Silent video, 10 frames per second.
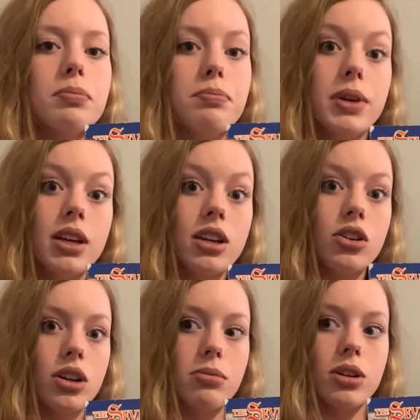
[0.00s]
big
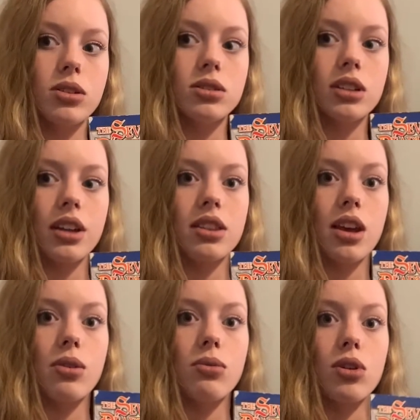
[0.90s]
criminals, like
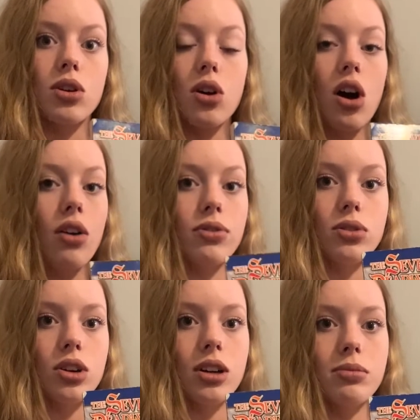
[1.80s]
they were awful
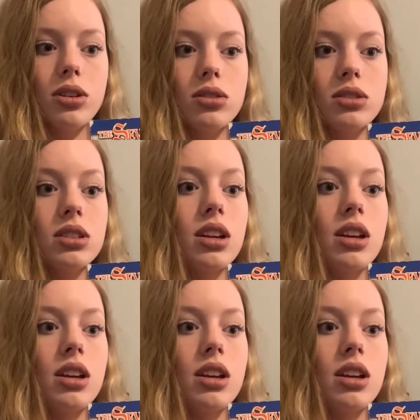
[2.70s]
criminals.